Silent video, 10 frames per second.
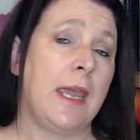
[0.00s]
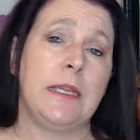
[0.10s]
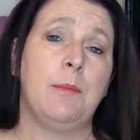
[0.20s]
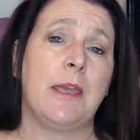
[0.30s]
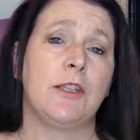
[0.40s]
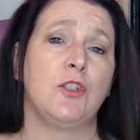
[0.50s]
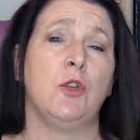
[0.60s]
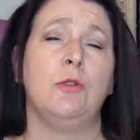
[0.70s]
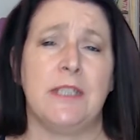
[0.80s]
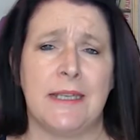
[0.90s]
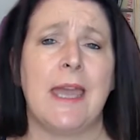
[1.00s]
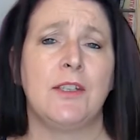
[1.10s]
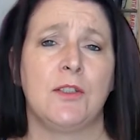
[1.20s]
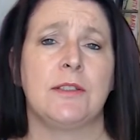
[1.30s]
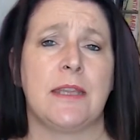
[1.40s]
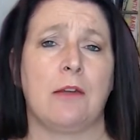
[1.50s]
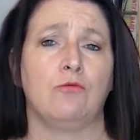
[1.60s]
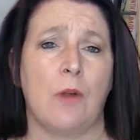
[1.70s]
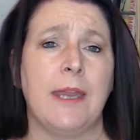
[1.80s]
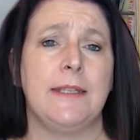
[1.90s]
Any person who denies us that
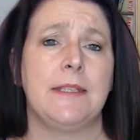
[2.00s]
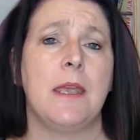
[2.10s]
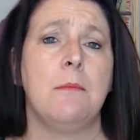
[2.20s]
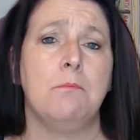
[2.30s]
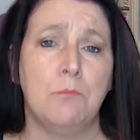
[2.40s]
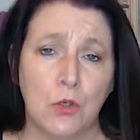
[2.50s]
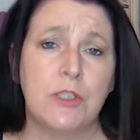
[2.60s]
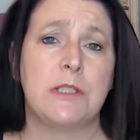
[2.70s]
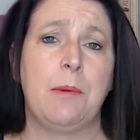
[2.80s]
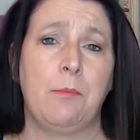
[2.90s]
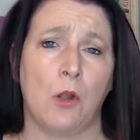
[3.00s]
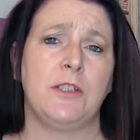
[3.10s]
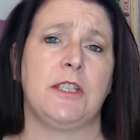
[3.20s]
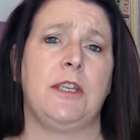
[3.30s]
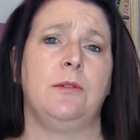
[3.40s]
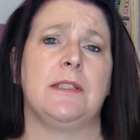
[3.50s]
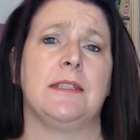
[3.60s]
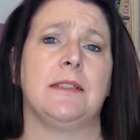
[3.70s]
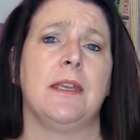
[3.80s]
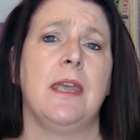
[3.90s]
right must be
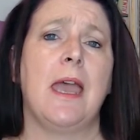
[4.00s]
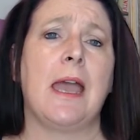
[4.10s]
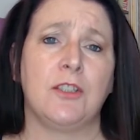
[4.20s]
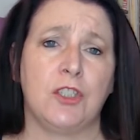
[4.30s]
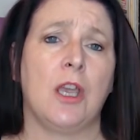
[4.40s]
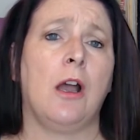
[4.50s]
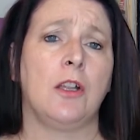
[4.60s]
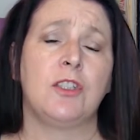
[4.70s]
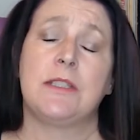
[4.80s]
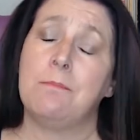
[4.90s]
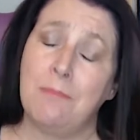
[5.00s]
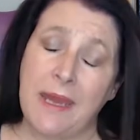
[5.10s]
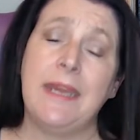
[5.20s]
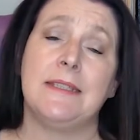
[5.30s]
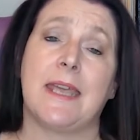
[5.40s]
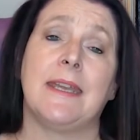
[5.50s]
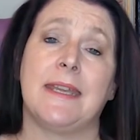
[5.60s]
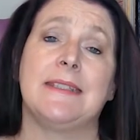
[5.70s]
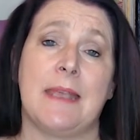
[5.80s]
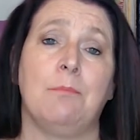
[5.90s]
prosecuted and charged and made an
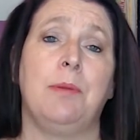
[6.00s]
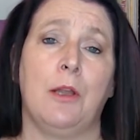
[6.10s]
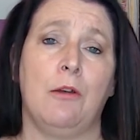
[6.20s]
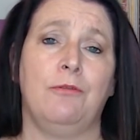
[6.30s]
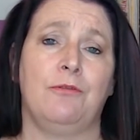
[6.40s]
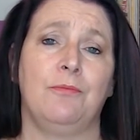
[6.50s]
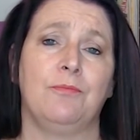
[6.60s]
example of.